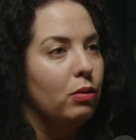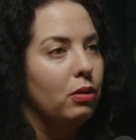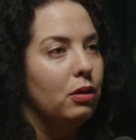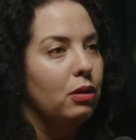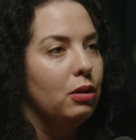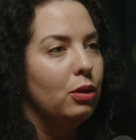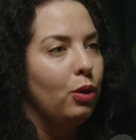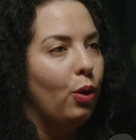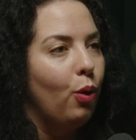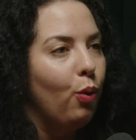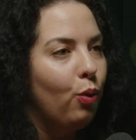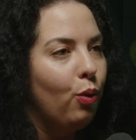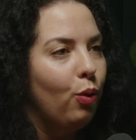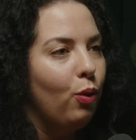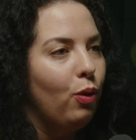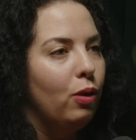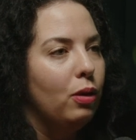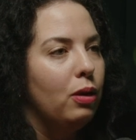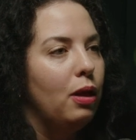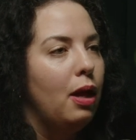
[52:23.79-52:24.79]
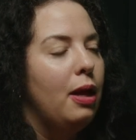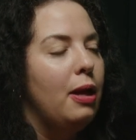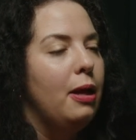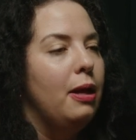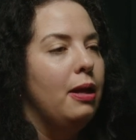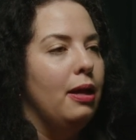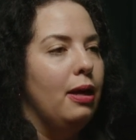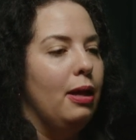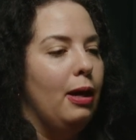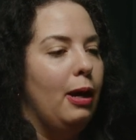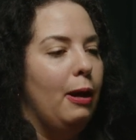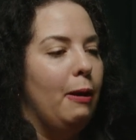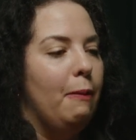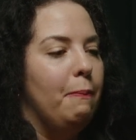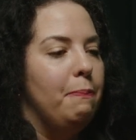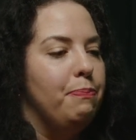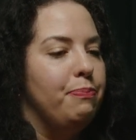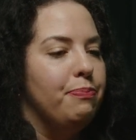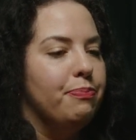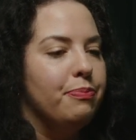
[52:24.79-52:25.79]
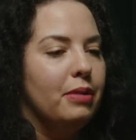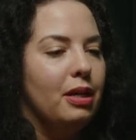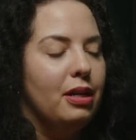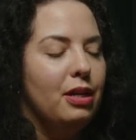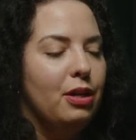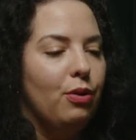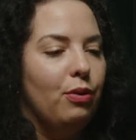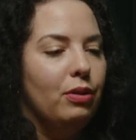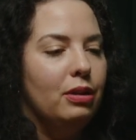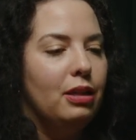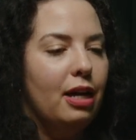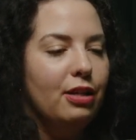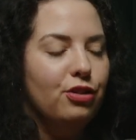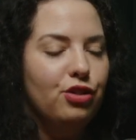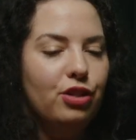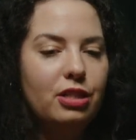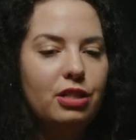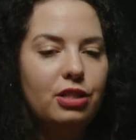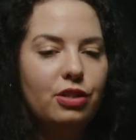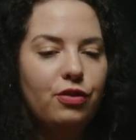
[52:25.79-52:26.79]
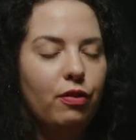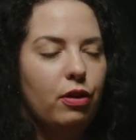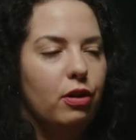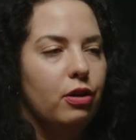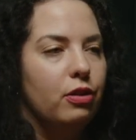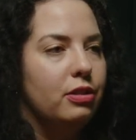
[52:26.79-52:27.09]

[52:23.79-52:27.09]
local, elections for